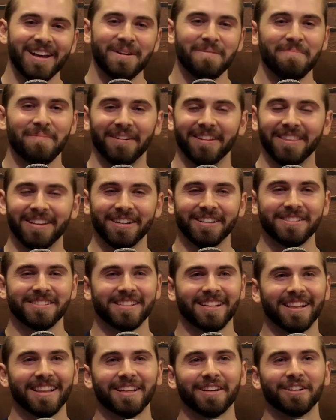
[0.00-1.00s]
But
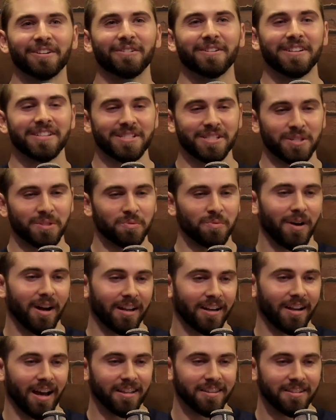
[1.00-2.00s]
there's clear reasons
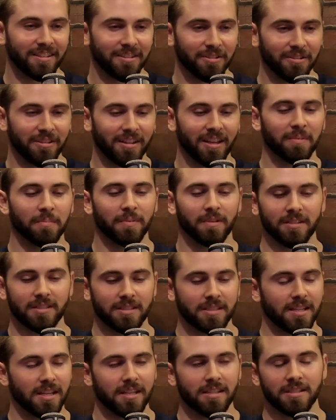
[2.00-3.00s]
why not to do that, but
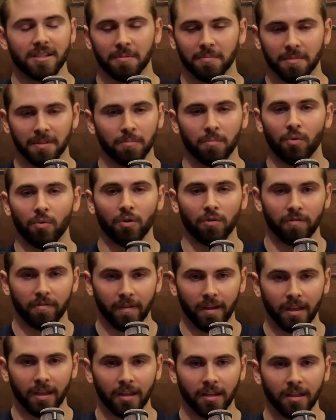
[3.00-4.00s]
say something more
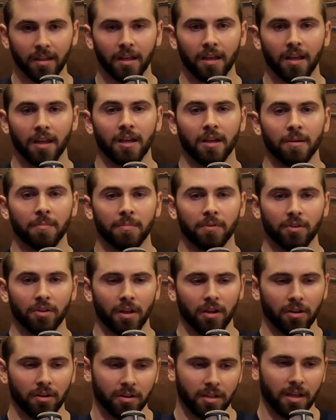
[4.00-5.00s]
vague. But you're
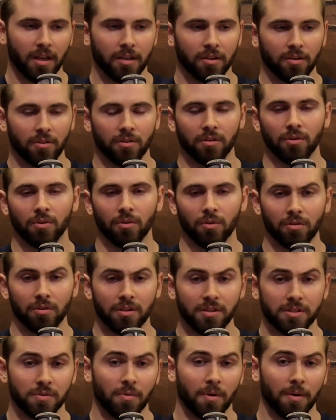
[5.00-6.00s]
like, okay, I know the Lord
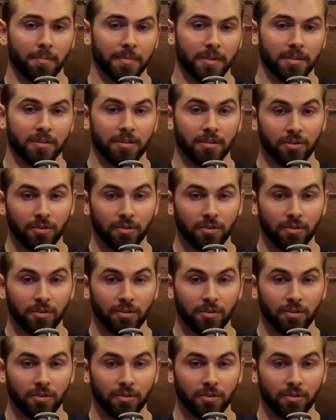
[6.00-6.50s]
doesn't want me to do